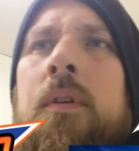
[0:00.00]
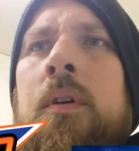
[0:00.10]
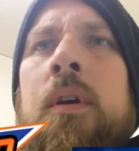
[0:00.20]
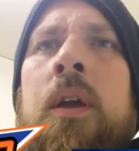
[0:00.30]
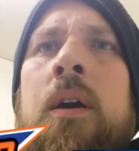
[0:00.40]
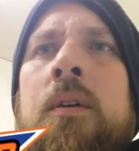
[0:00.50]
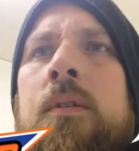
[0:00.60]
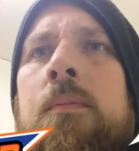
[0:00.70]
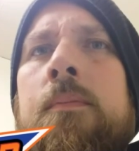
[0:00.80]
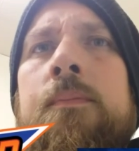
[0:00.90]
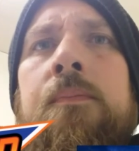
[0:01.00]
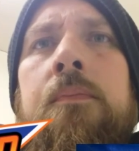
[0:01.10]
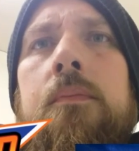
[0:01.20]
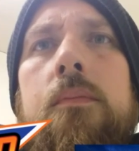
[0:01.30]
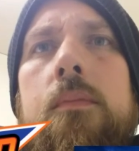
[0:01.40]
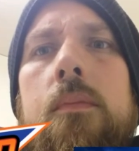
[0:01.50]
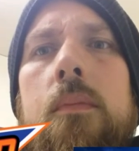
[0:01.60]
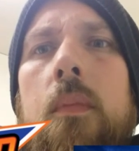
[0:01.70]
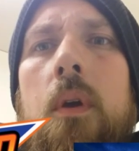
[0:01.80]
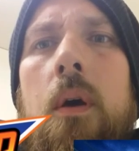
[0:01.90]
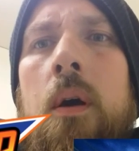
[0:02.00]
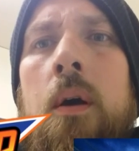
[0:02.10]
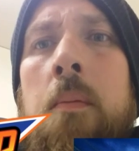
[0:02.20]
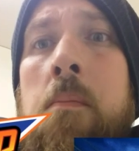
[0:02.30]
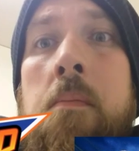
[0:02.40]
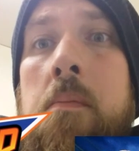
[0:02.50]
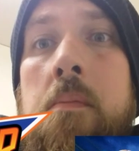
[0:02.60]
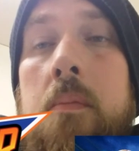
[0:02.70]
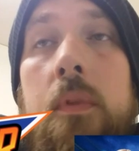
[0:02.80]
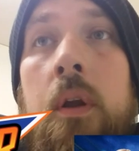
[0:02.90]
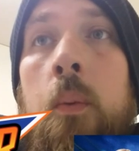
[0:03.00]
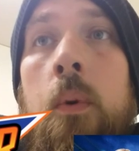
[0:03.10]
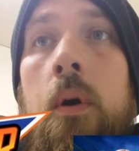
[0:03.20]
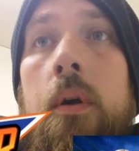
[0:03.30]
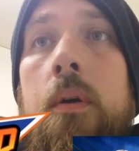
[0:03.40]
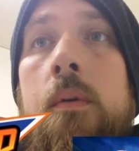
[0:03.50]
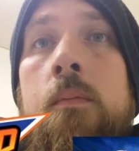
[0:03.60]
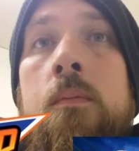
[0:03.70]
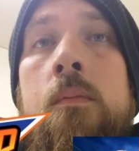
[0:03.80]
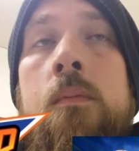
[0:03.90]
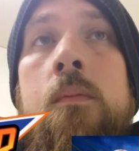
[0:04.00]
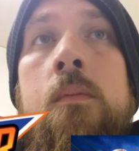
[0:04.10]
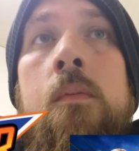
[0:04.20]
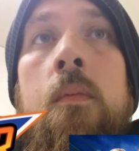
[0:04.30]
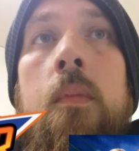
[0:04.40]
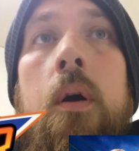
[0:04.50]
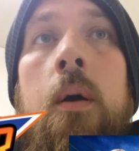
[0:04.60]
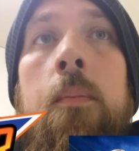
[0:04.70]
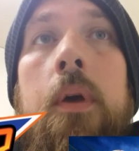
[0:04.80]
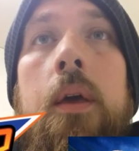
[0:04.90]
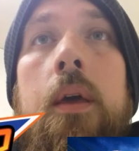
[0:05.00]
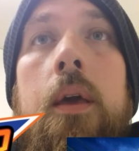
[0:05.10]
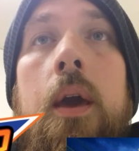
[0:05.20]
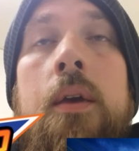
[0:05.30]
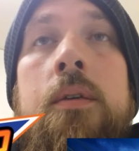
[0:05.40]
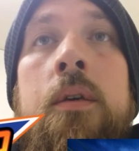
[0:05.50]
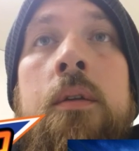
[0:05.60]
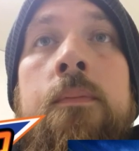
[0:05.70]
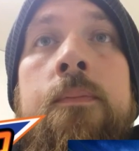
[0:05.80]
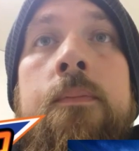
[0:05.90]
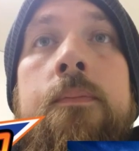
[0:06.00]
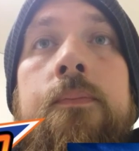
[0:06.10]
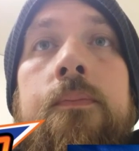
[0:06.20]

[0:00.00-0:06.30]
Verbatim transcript: for 30 days. Um, don't know why. I'm guessing